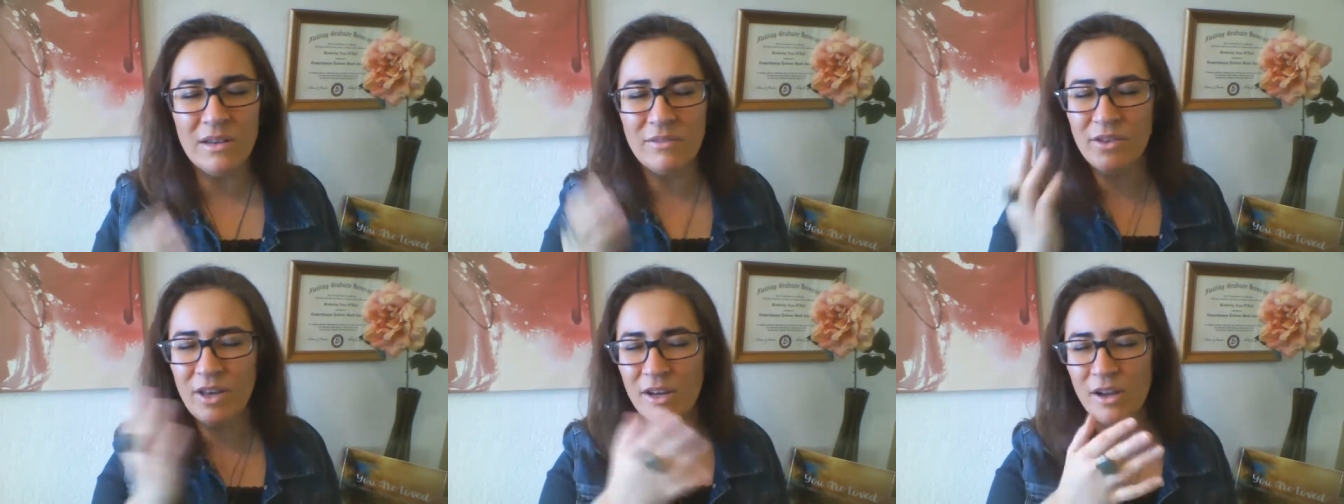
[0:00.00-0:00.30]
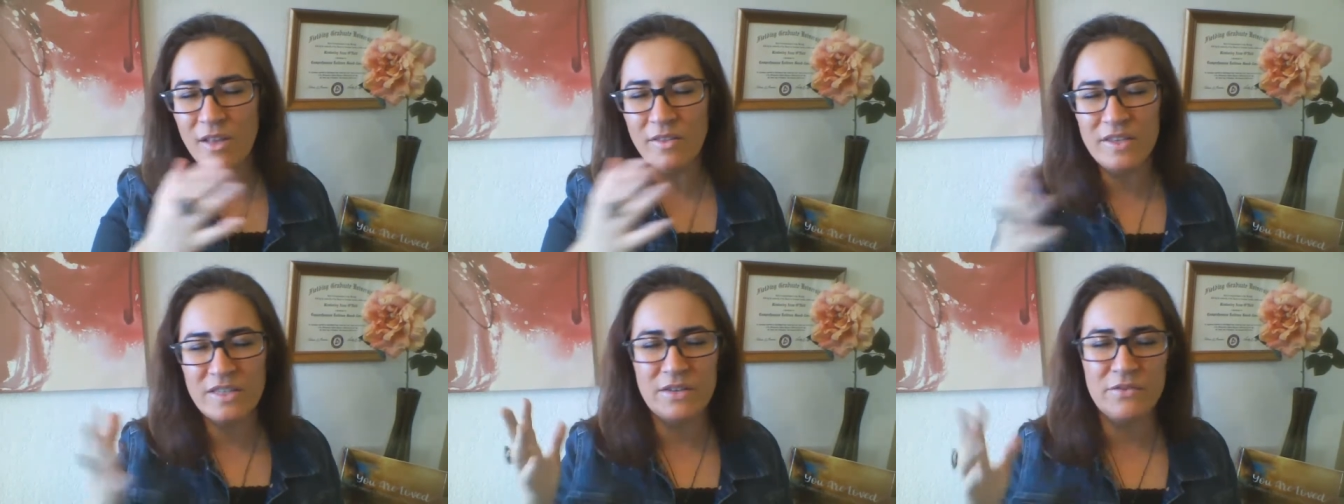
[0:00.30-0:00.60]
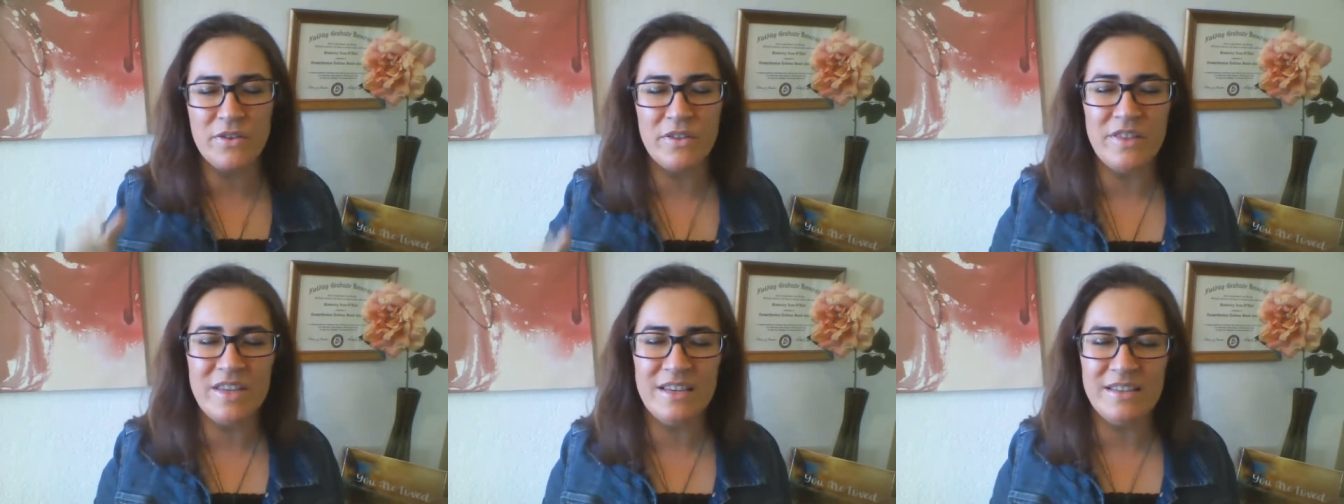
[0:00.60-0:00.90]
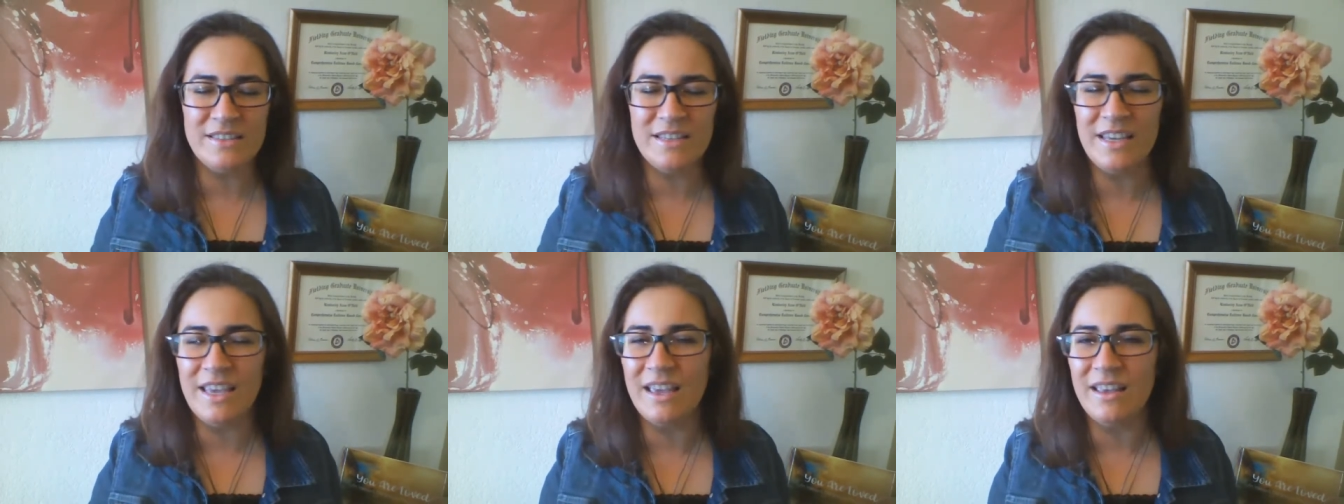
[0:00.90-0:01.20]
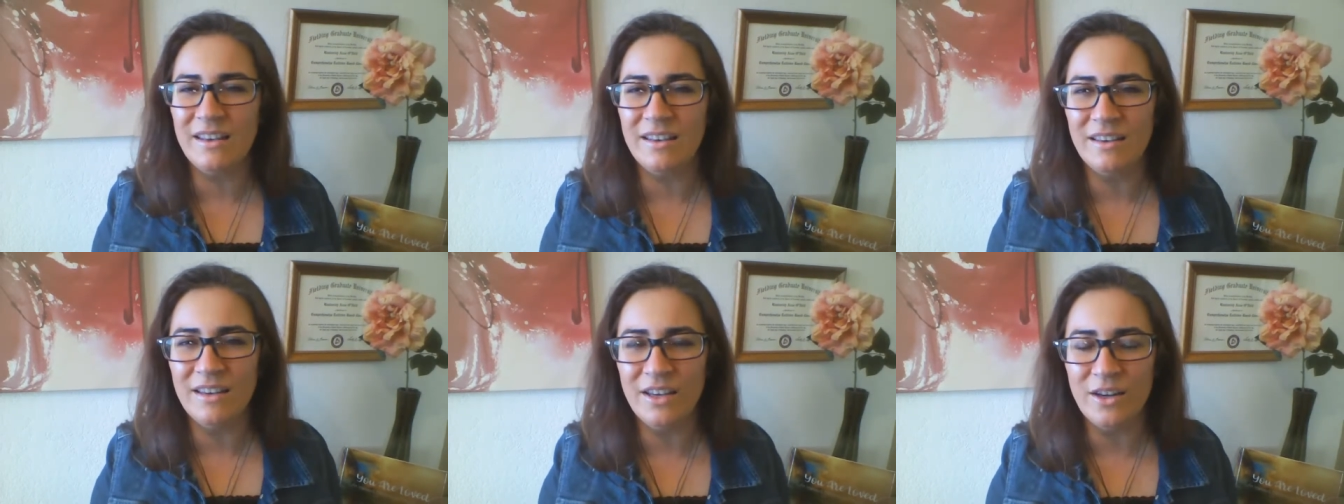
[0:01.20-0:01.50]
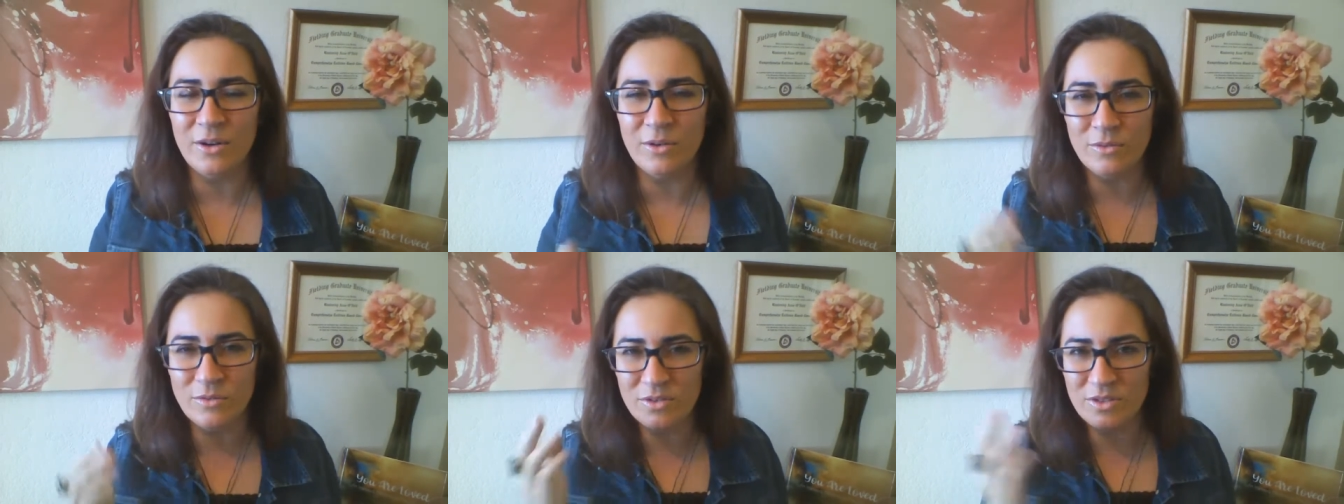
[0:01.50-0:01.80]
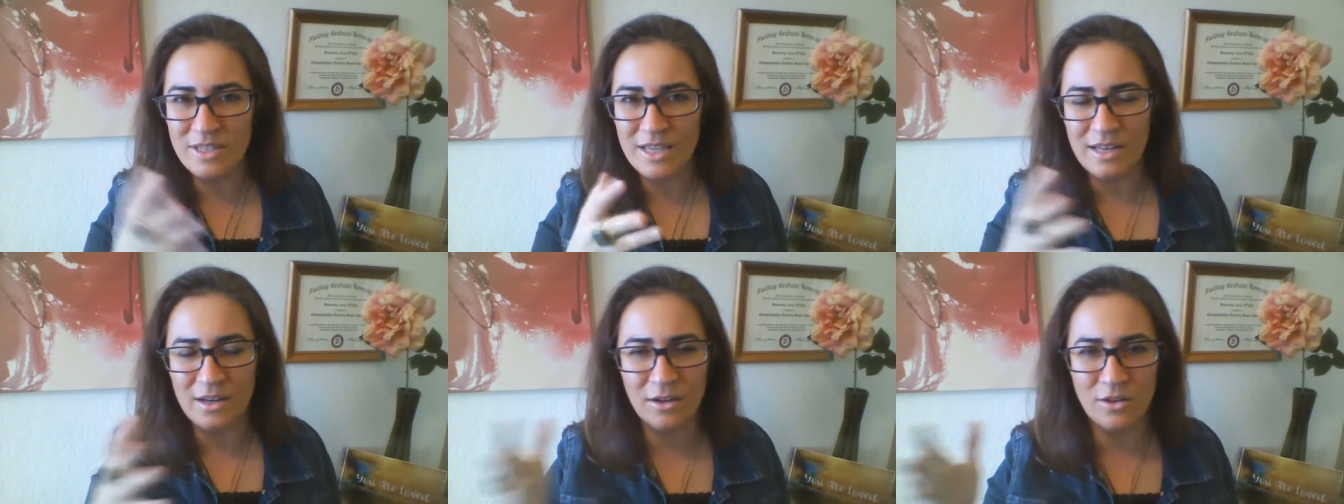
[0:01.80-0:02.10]
I've got all these different things to get, you know,
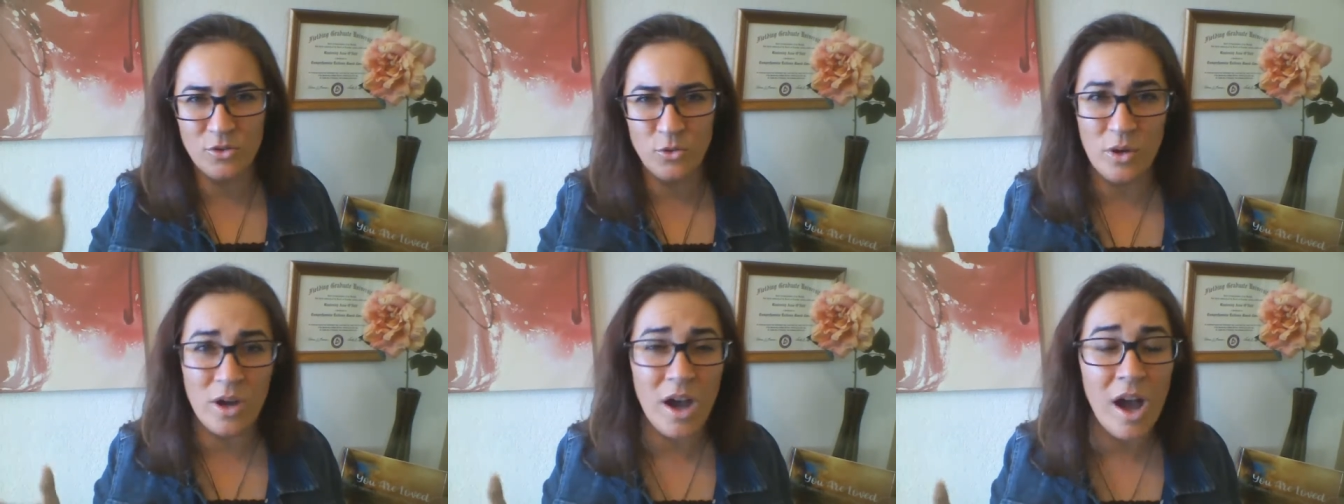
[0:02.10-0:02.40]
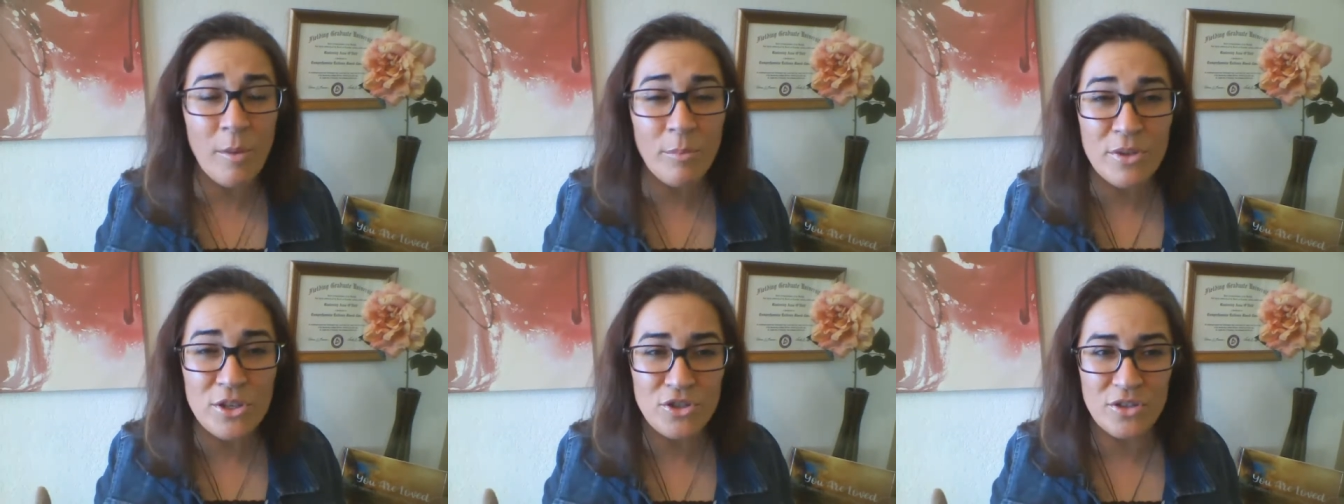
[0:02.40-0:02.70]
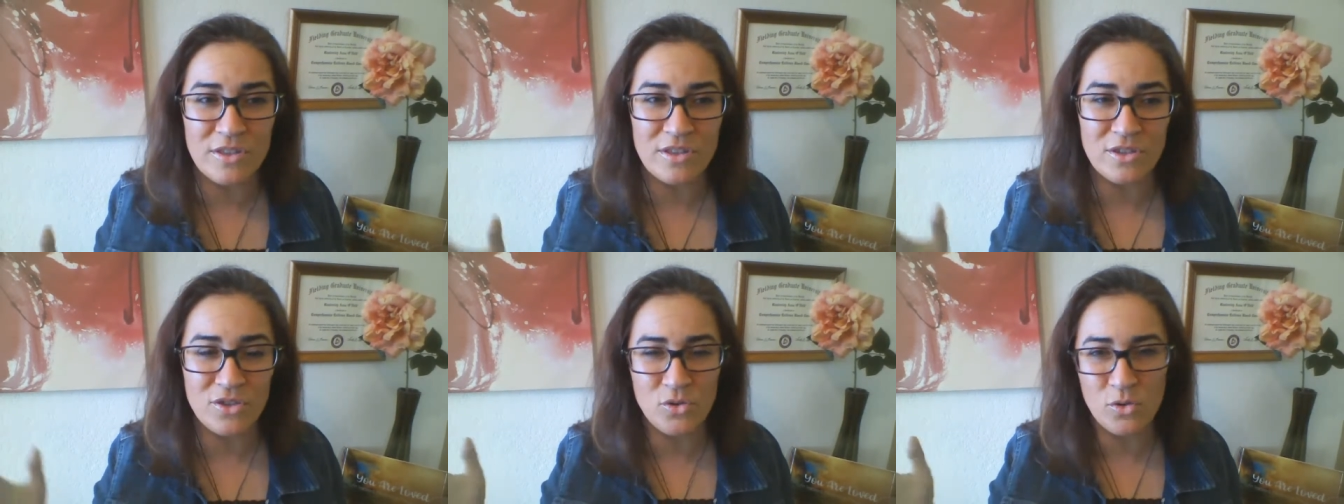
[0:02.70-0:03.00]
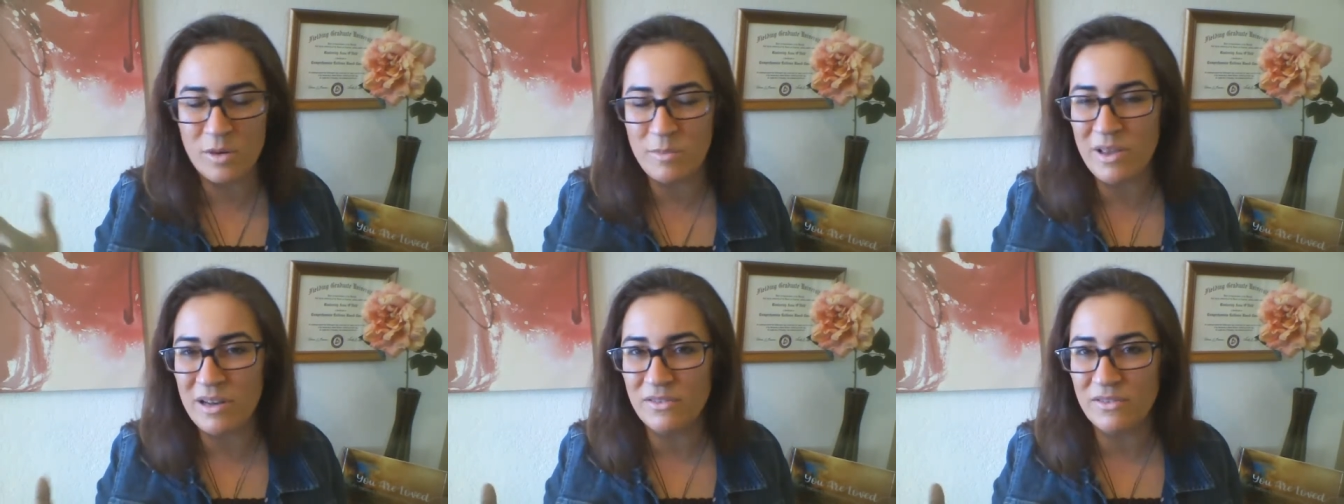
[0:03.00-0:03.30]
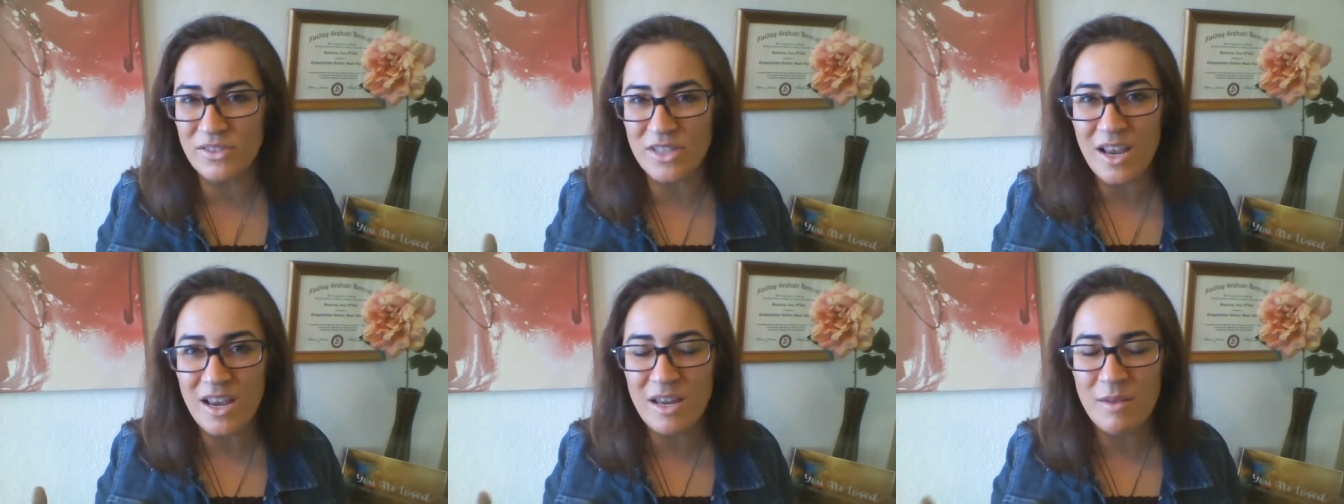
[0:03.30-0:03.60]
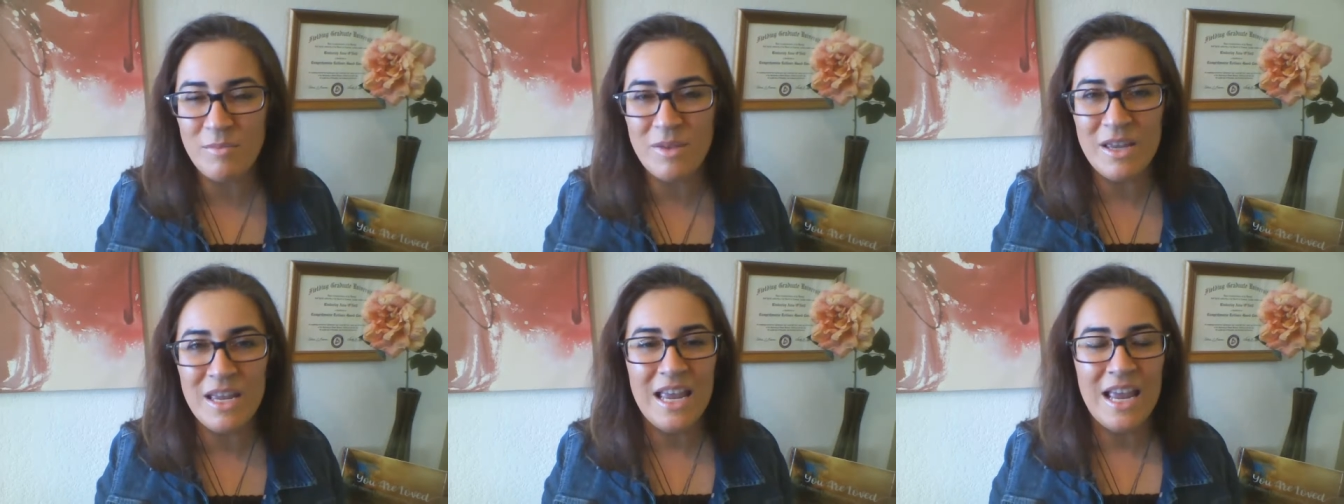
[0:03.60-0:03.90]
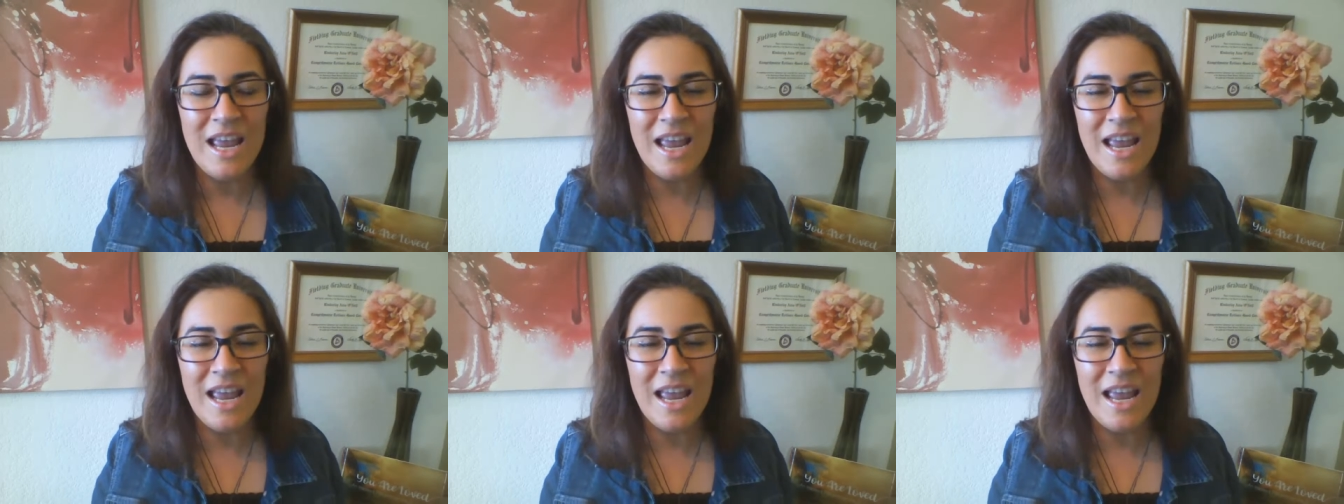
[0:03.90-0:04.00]
to get to accomplish in this short amount of time.